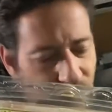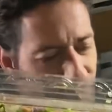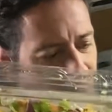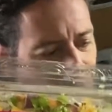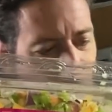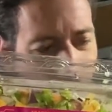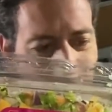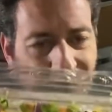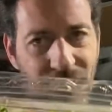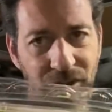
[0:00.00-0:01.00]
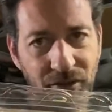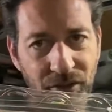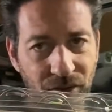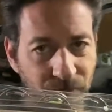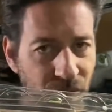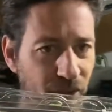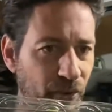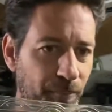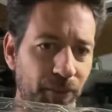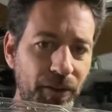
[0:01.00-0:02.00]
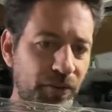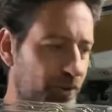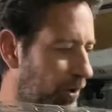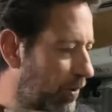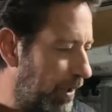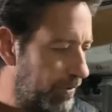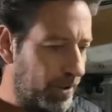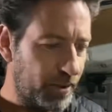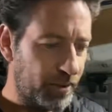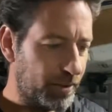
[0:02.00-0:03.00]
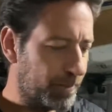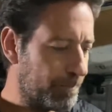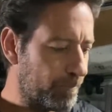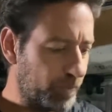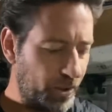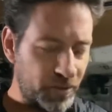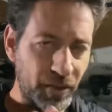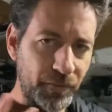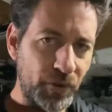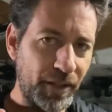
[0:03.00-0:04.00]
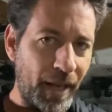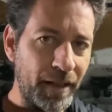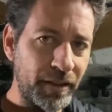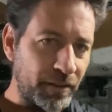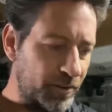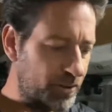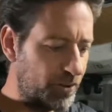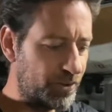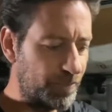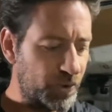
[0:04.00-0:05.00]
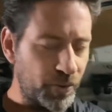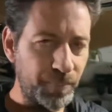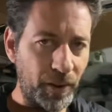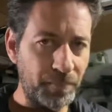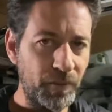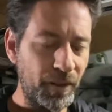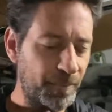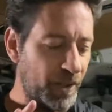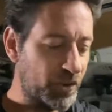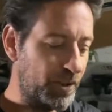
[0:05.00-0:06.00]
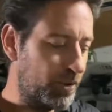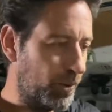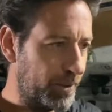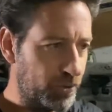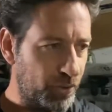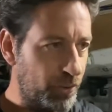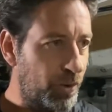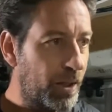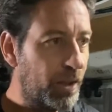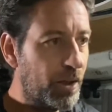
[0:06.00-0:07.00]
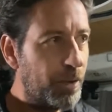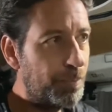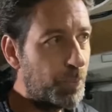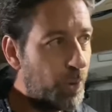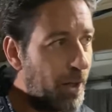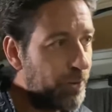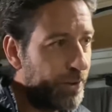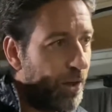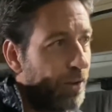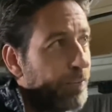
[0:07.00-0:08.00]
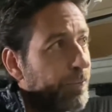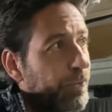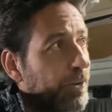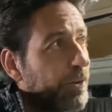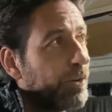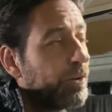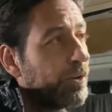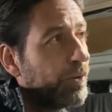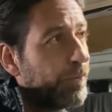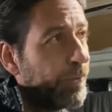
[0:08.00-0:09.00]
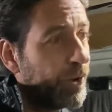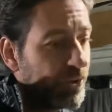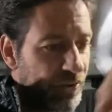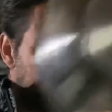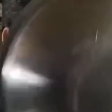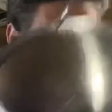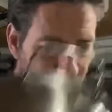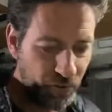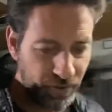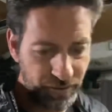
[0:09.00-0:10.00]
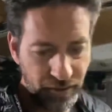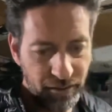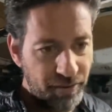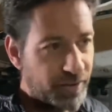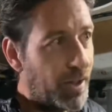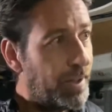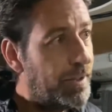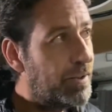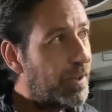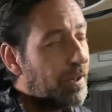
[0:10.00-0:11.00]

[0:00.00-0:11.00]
to add this to some soup. So I think instead of just adding this to some soup, I'm, I'm actually going to brown it off first and then just set it aside.